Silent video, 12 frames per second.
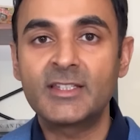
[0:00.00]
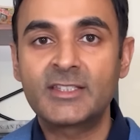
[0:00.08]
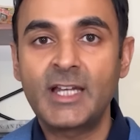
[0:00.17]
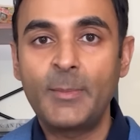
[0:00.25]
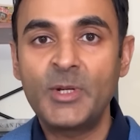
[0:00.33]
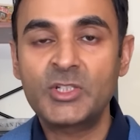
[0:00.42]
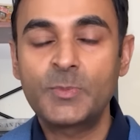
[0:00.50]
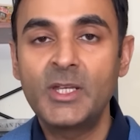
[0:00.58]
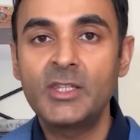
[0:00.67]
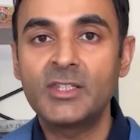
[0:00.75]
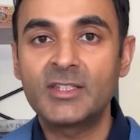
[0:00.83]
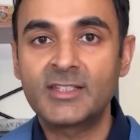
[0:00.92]
The
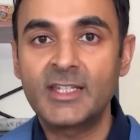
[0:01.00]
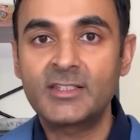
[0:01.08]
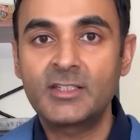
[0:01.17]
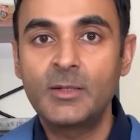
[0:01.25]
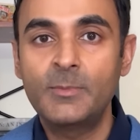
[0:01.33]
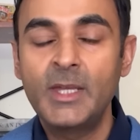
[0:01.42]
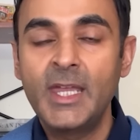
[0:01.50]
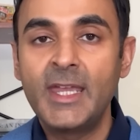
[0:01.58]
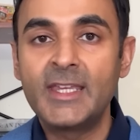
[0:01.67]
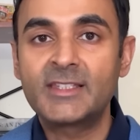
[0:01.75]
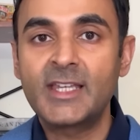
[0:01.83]
establishment, the system,